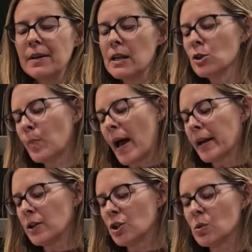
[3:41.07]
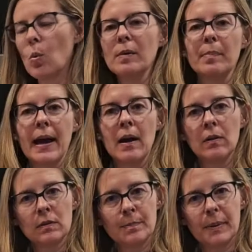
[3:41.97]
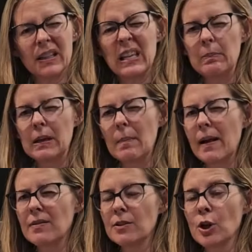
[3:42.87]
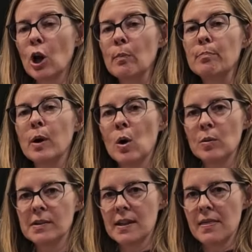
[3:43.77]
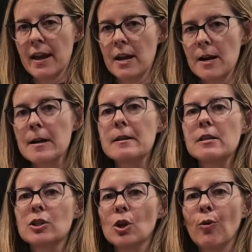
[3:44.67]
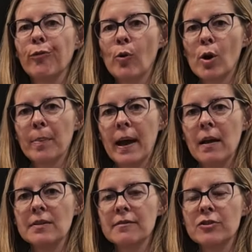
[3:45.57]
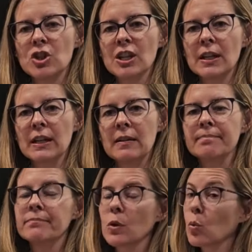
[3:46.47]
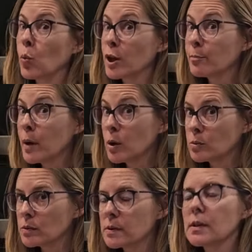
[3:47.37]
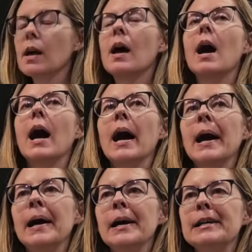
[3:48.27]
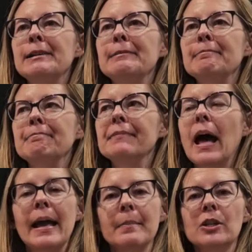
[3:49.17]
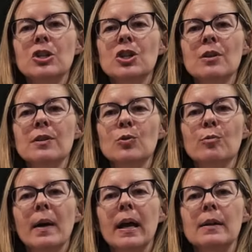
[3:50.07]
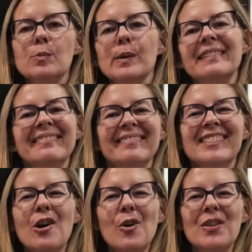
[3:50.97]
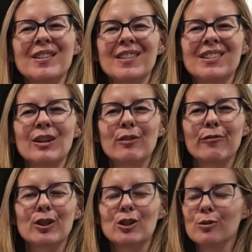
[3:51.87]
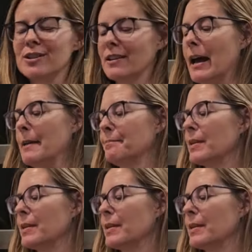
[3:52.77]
Each package is 1 pound, but keeping in mind that there are bones in there. So 4 pounds of chicken with bones. I am going to share this with my husband. So this is dinner for 2 tonight.